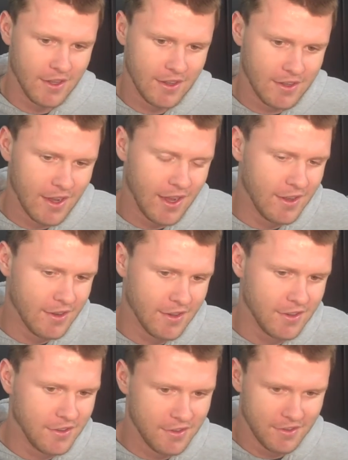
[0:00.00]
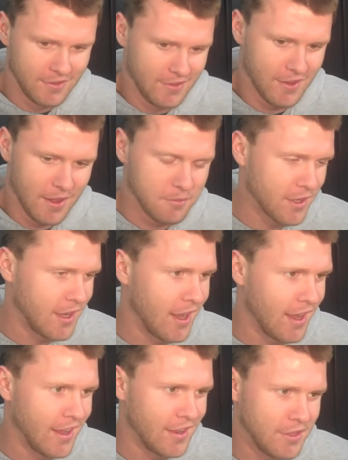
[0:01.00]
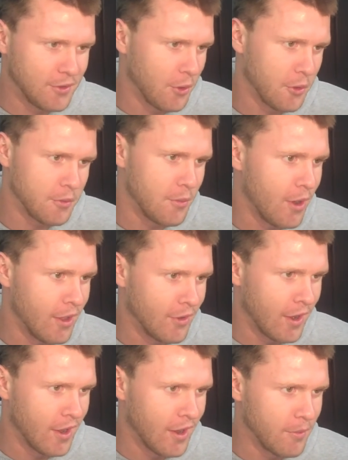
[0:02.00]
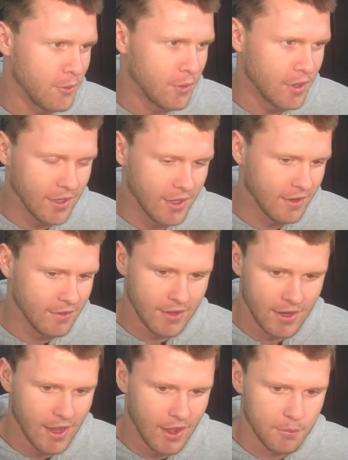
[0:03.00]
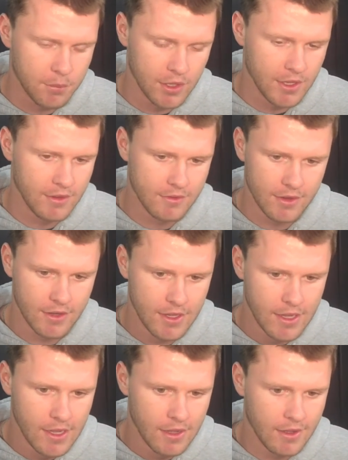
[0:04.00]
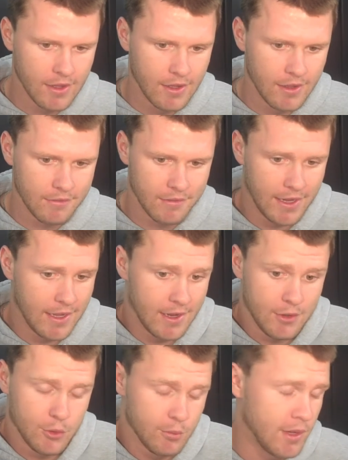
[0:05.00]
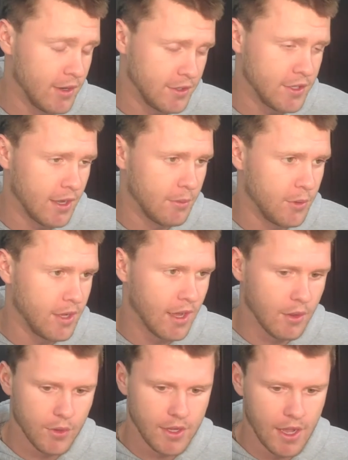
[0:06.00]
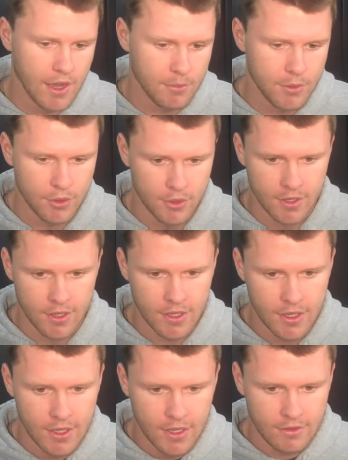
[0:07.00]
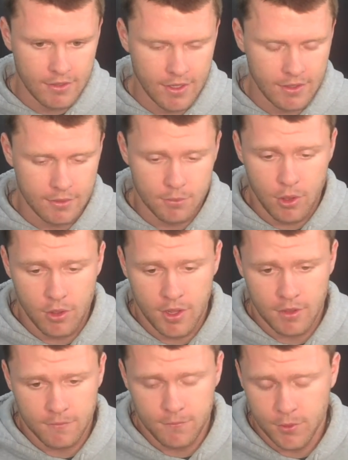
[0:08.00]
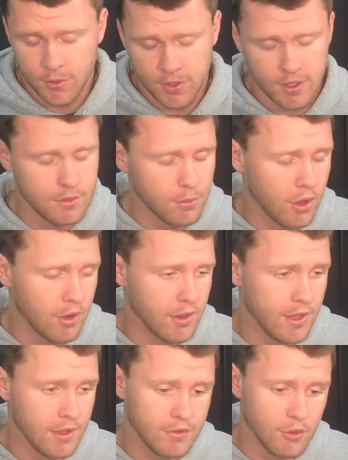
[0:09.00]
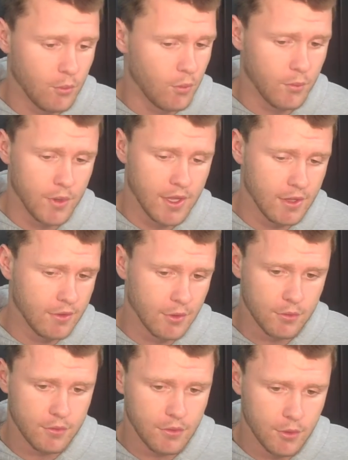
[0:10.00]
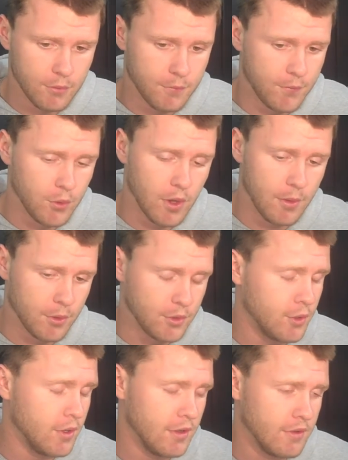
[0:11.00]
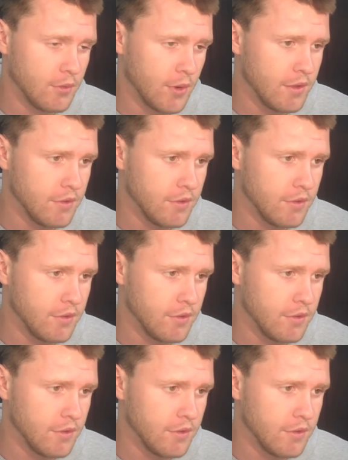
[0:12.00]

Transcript: it kind of I'm the guy throwing the ball around. I'm the one getting us in and out of plays, and uh, I got to do a better job. We got we got to be able to to get the ball down the field and get the ball into the end zone when we get those those few opportunities in the red